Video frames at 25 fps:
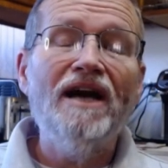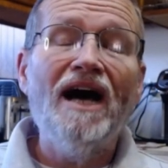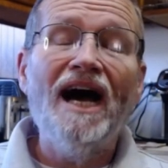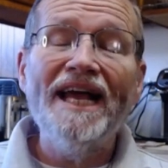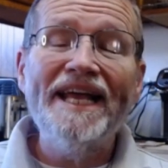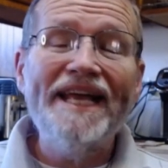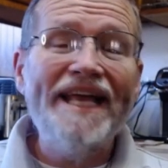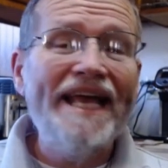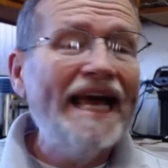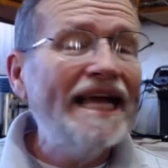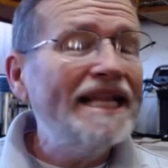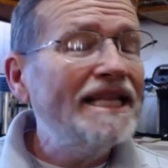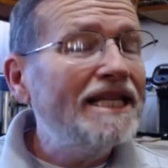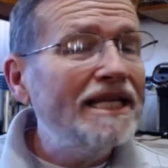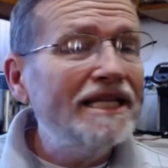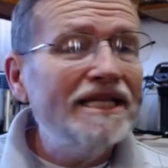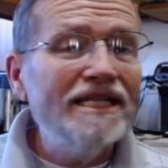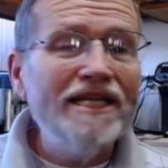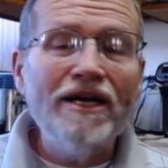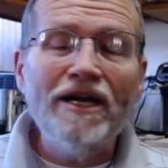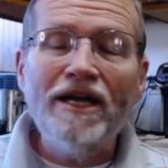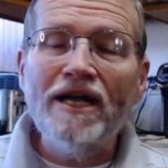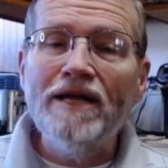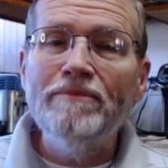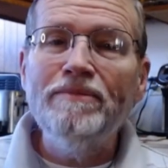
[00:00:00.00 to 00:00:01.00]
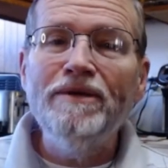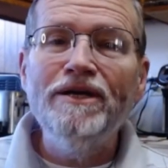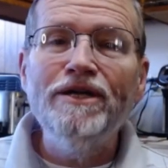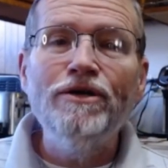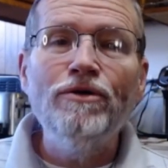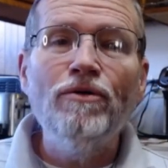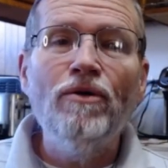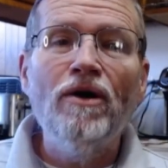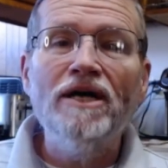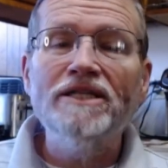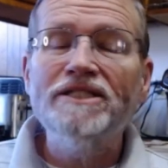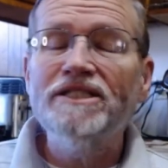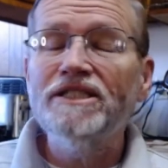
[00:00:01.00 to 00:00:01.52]
I get that there can be
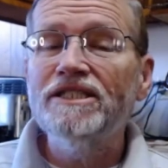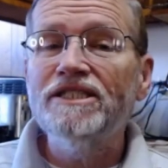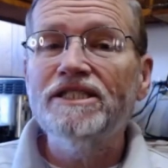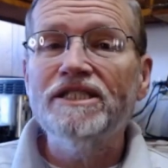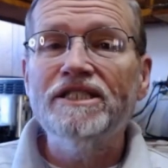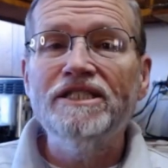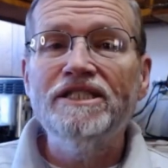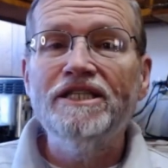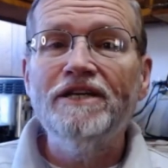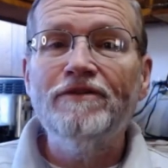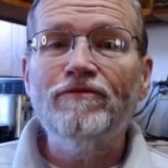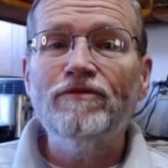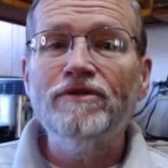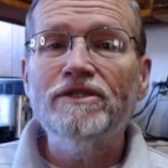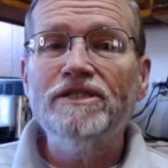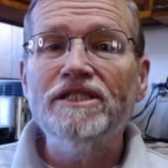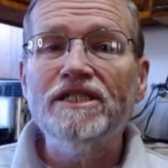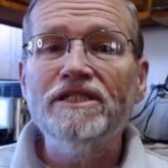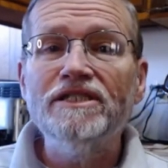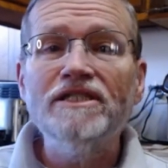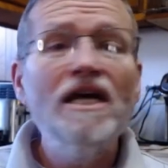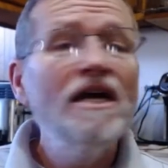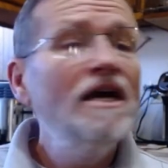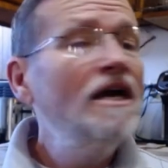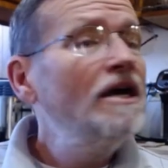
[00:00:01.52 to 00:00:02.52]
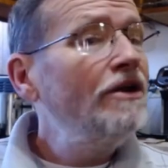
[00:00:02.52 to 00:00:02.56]
nuances and differences.